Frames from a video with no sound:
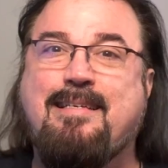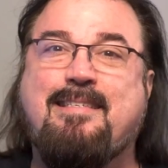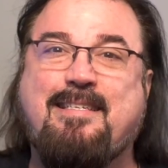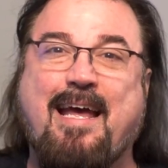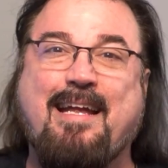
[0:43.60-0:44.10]

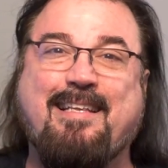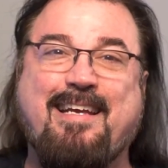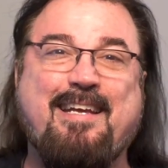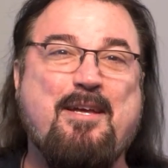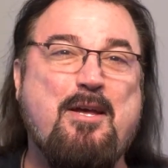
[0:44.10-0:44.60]

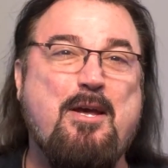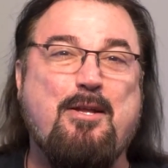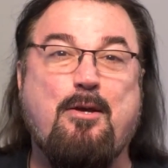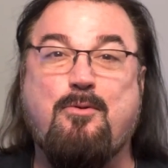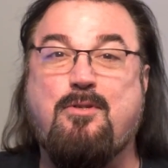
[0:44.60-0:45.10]
Sadly,
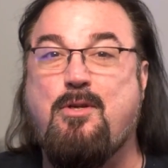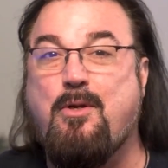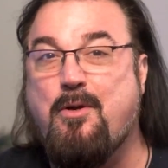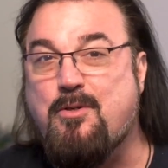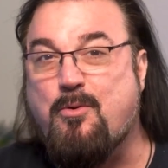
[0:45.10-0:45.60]
those 2
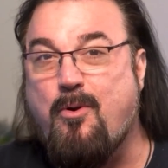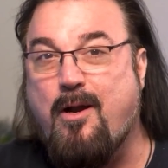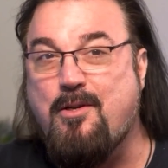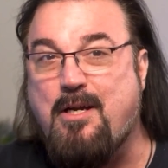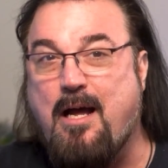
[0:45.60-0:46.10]
years
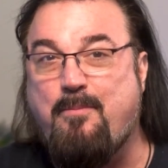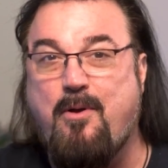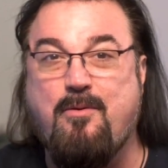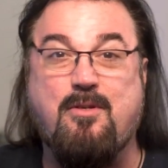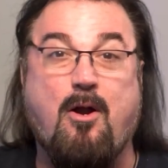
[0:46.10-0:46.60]
required job
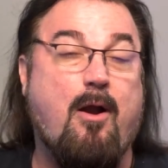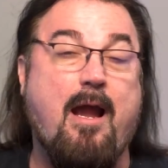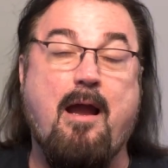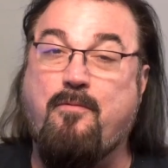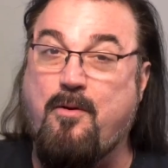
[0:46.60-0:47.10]
posts are
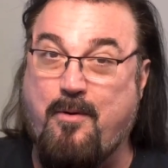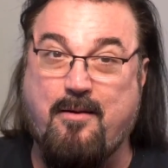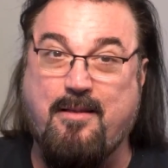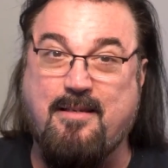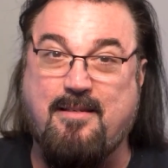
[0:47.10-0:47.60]
everywhere these